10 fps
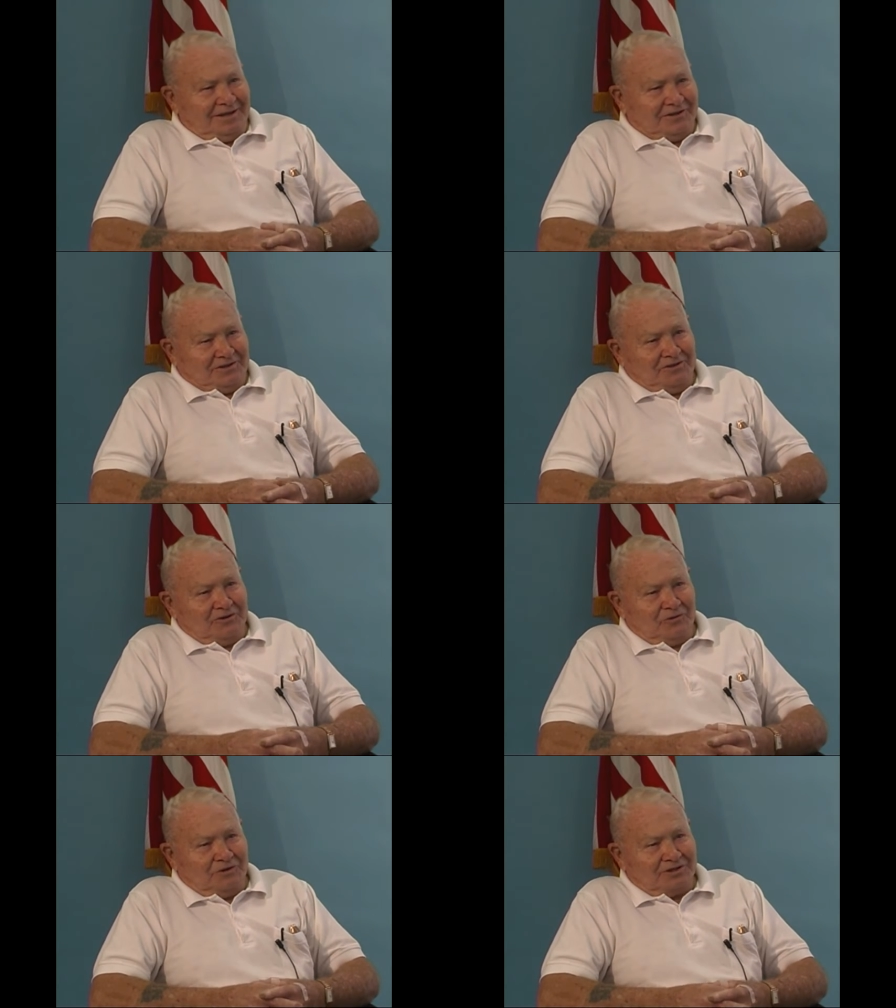And you
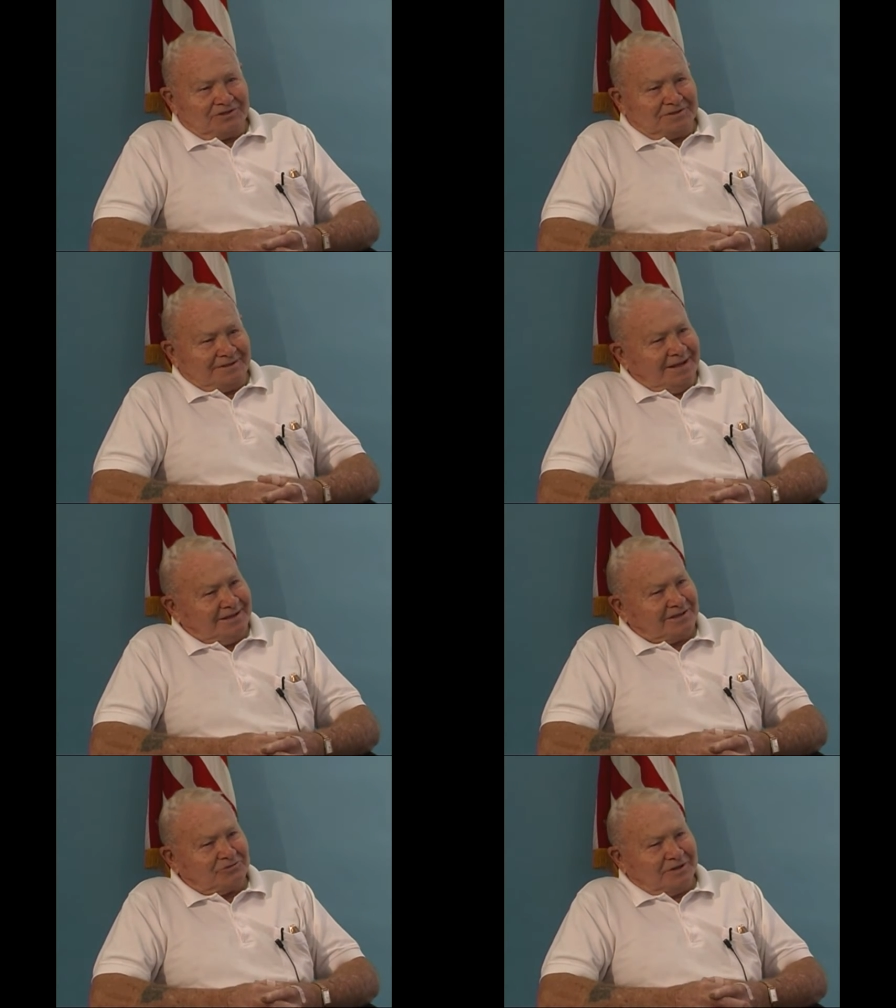know, this,
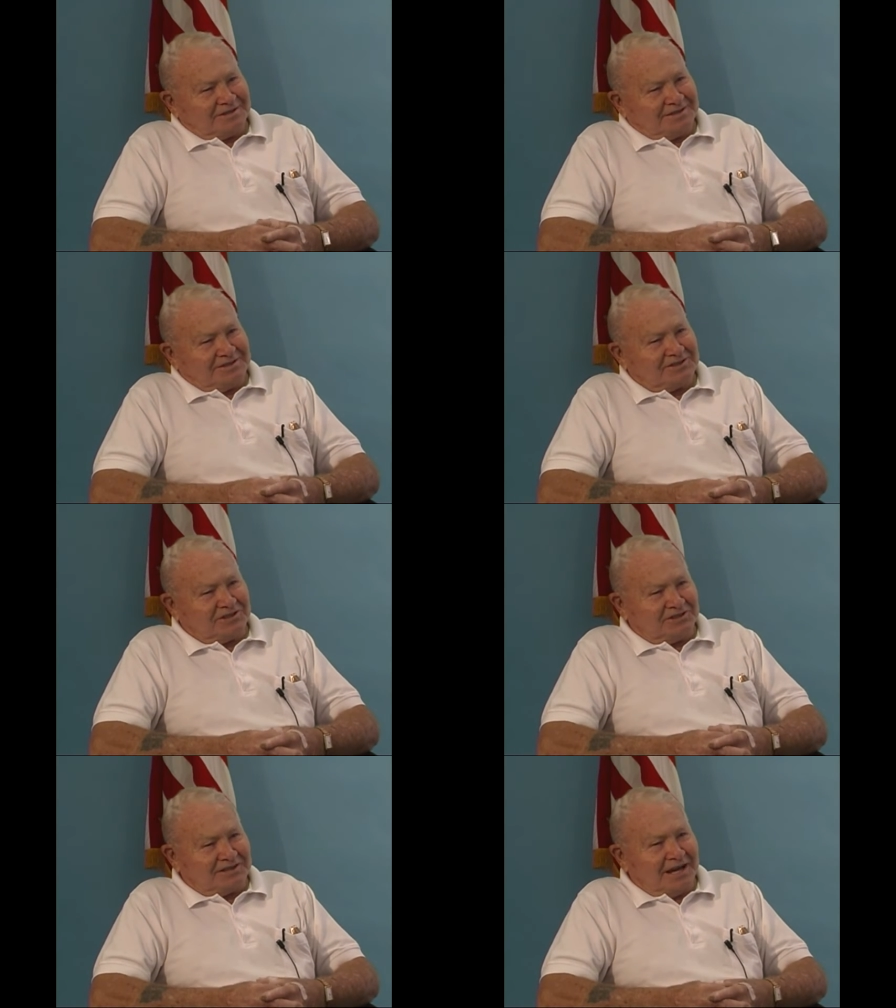this was
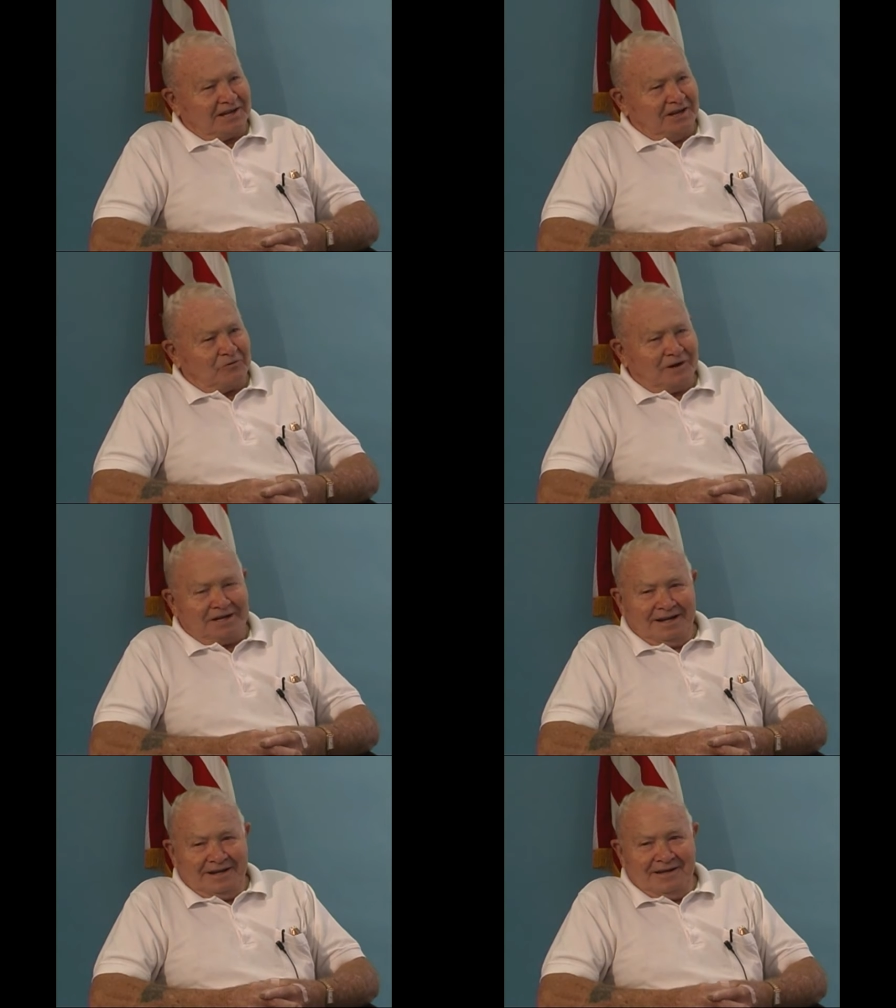just exactly what
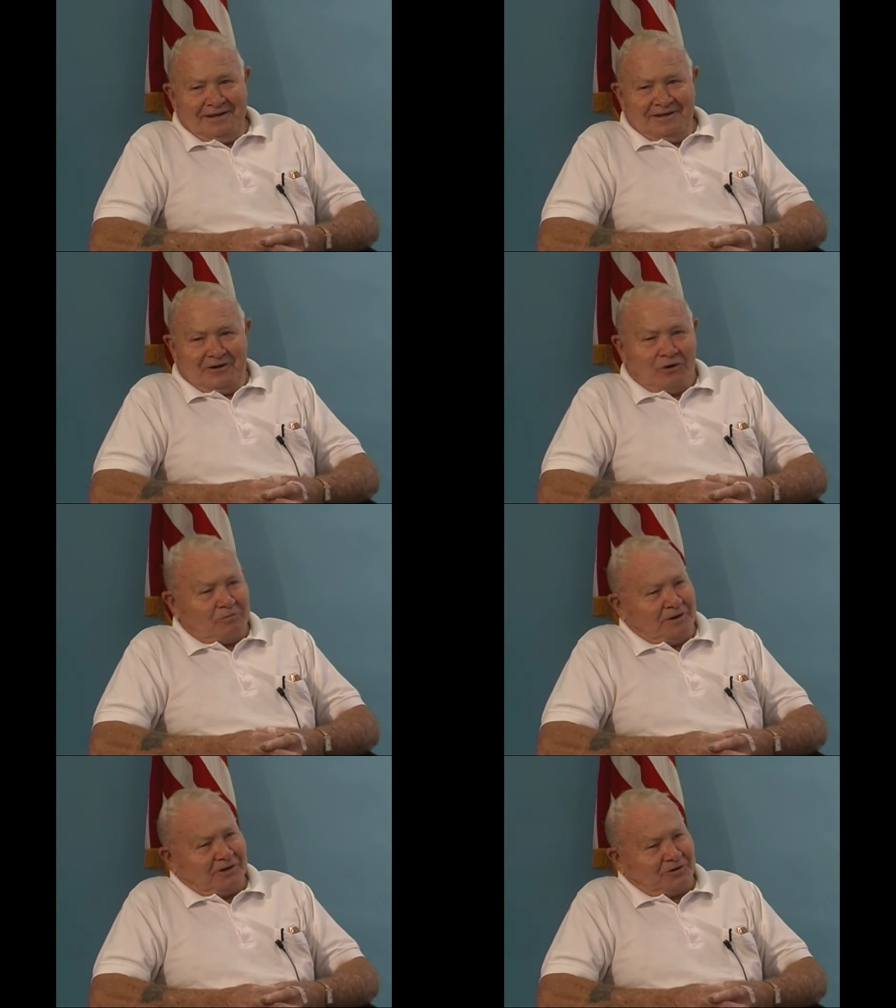
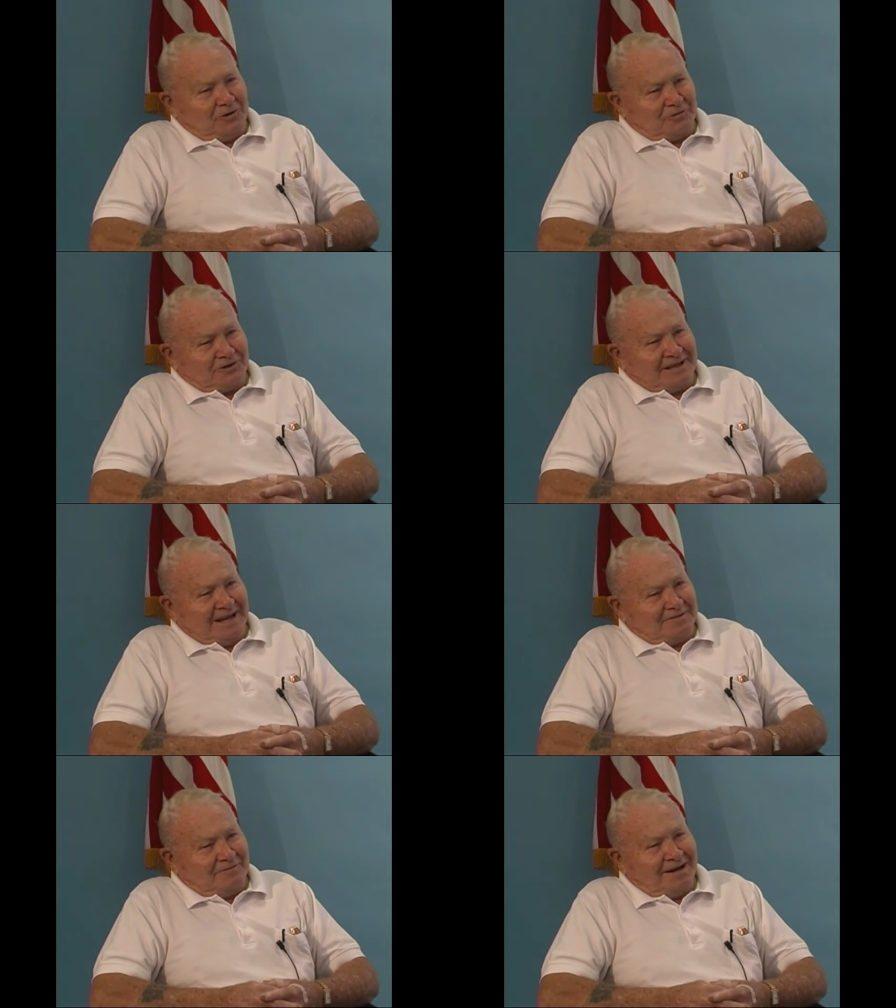all paratroopers
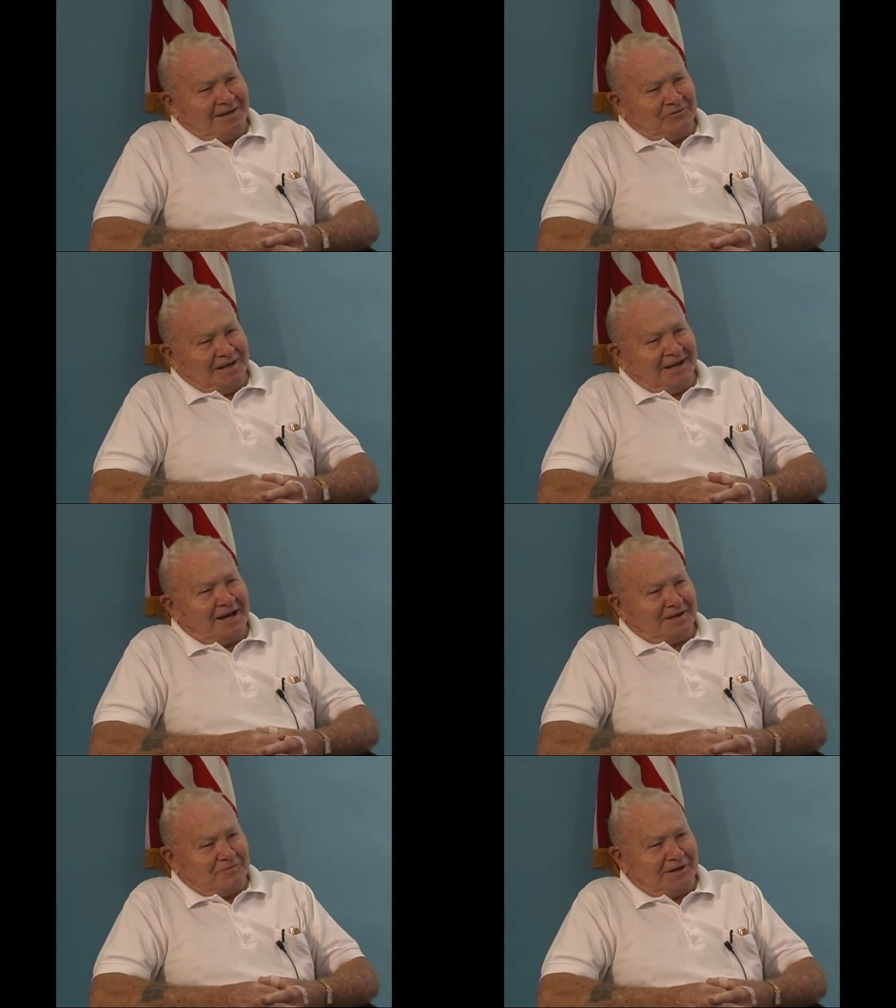had in mind when they
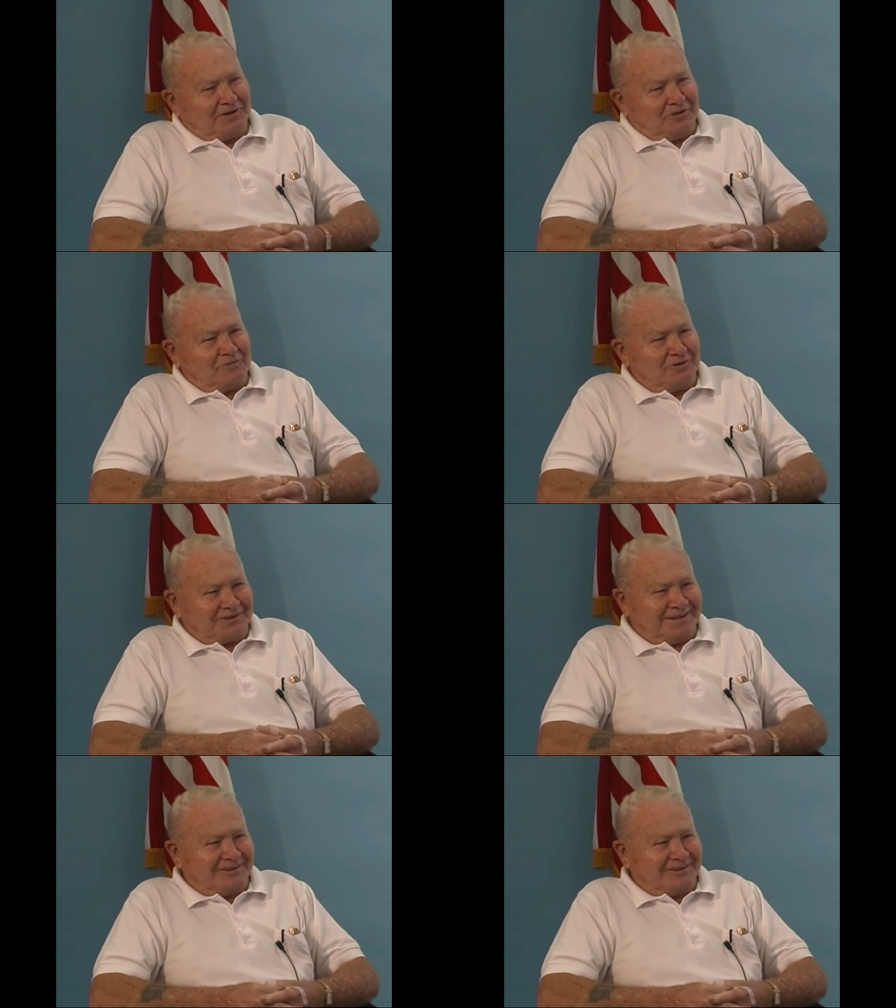got the paratroopers